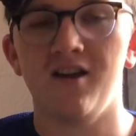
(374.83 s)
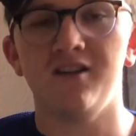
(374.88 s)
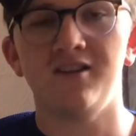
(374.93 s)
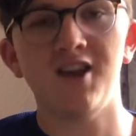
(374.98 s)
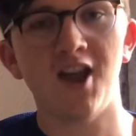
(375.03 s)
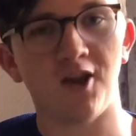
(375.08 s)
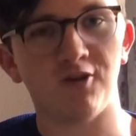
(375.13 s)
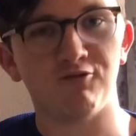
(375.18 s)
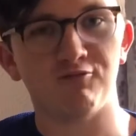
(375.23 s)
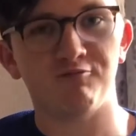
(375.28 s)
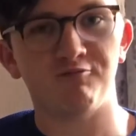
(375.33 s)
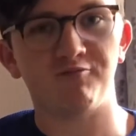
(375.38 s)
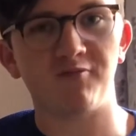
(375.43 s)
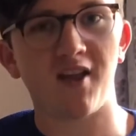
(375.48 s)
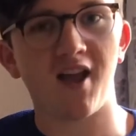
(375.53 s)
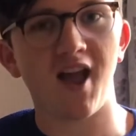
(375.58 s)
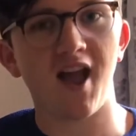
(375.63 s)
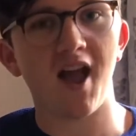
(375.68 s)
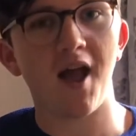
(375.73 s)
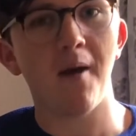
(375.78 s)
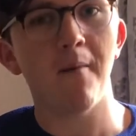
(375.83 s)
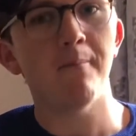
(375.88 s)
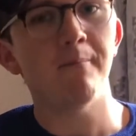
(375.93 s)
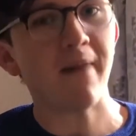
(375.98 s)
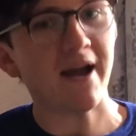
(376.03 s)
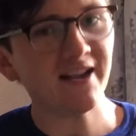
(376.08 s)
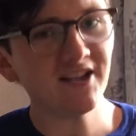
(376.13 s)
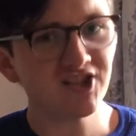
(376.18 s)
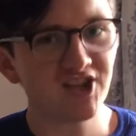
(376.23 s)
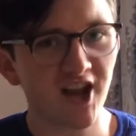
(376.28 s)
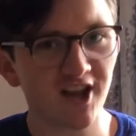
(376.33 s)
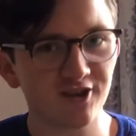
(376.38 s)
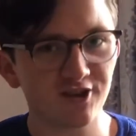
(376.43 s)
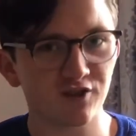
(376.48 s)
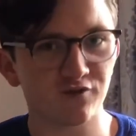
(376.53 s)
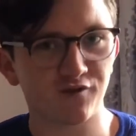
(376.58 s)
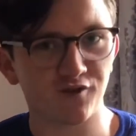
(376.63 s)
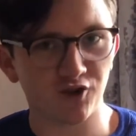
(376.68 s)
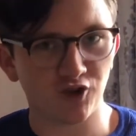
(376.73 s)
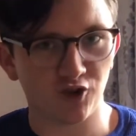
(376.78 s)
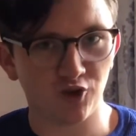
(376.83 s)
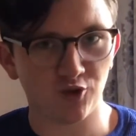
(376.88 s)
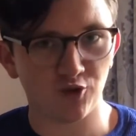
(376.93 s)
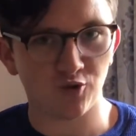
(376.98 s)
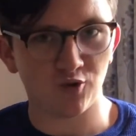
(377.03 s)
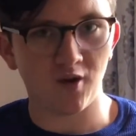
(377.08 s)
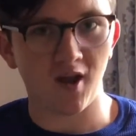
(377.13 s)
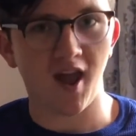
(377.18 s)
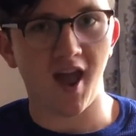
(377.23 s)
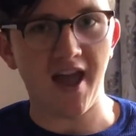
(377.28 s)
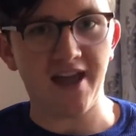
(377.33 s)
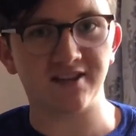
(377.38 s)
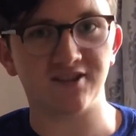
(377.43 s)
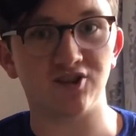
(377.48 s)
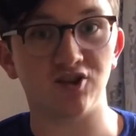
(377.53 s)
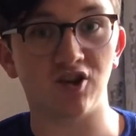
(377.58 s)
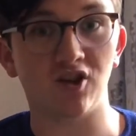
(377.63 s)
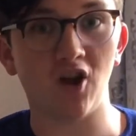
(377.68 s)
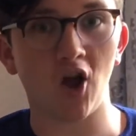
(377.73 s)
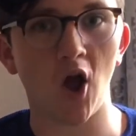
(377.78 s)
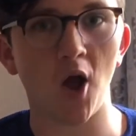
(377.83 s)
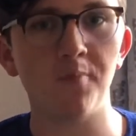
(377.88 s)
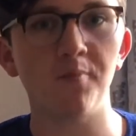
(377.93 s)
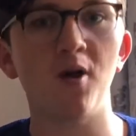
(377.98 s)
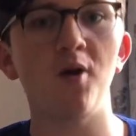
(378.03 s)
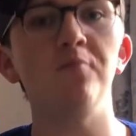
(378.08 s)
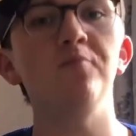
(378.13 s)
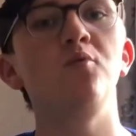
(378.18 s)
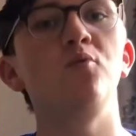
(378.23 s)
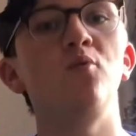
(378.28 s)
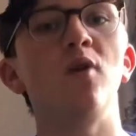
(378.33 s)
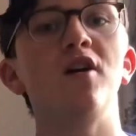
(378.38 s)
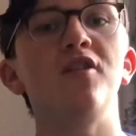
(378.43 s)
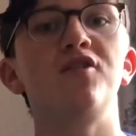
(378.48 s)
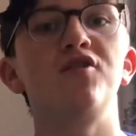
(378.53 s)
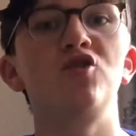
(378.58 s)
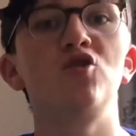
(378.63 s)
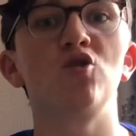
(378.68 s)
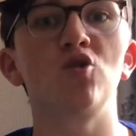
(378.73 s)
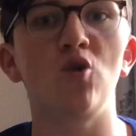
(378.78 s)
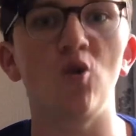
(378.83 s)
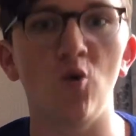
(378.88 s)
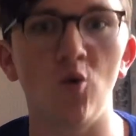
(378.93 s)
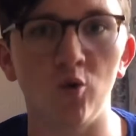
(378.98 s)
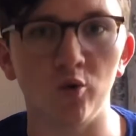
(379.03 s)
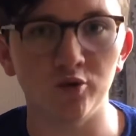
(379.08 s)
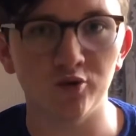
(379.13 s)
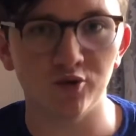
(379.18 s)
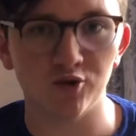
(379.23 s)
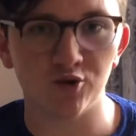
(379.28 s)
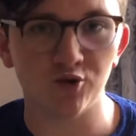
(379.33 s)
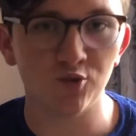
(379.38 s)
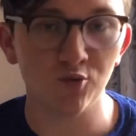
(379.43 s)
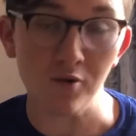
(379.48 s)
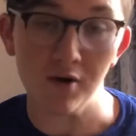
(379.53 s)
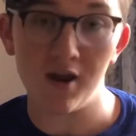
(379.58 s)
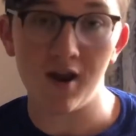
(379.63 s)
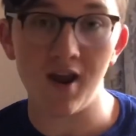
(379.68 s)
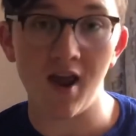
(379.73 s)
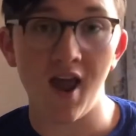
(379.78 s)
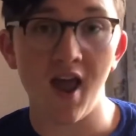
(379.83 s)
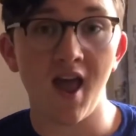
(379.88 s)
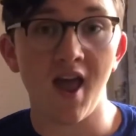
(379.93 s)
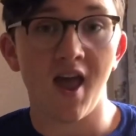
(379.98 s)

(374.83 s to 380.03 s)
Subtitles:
Now, my challenge for you is to come up with your own story.